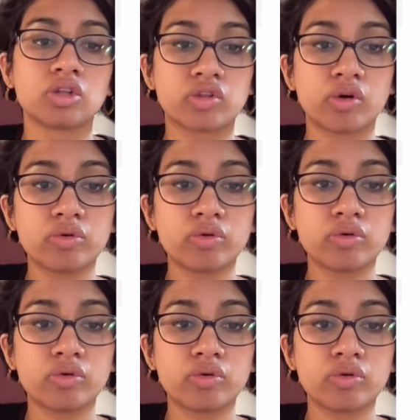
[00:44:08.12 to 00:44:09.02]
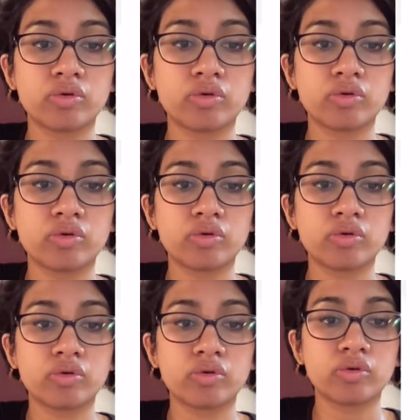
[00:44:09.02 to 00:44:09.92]
So in summary,
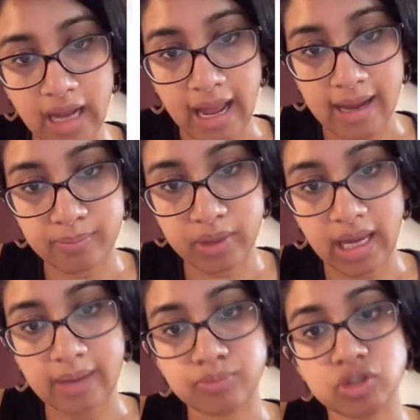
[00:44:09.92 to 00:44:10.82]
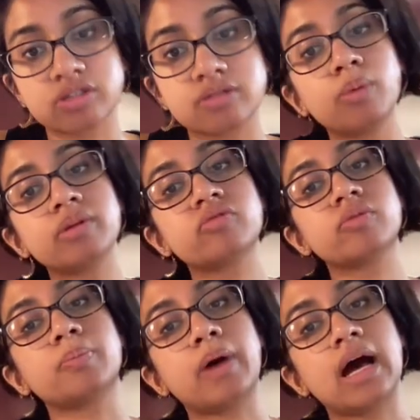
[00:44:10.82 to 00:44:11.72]
the LifeKit app captures moments
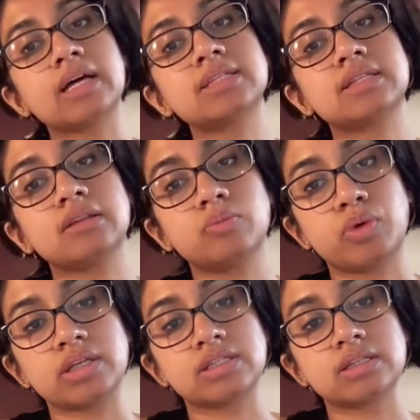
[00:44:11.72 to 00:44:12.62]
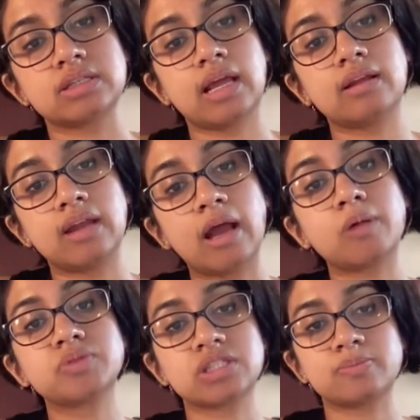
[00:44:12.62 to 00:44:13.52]
from the past and the present and
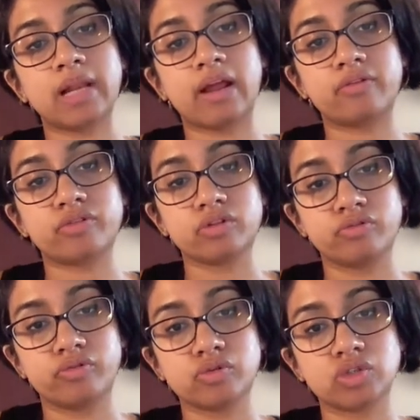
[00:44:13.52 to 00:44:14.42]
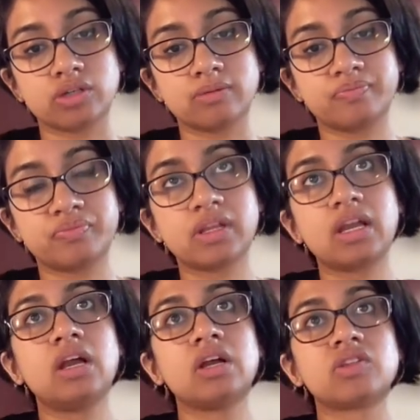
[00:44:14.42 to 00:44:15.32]
helps us plan for the future.
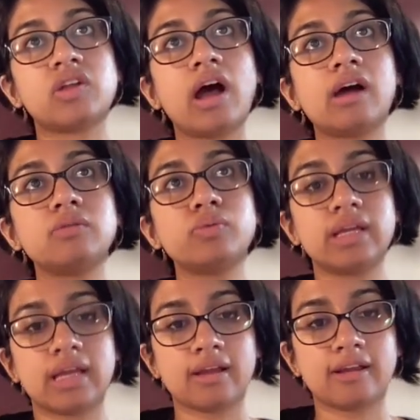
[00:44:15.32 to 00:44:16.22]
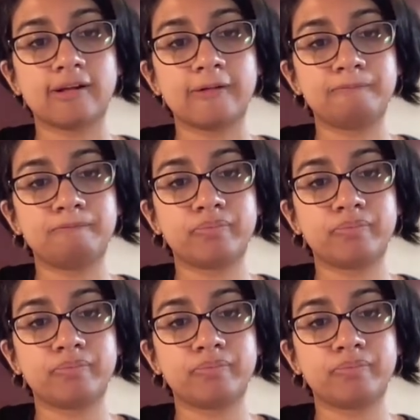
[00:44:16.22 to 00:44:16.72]
So how did we get here?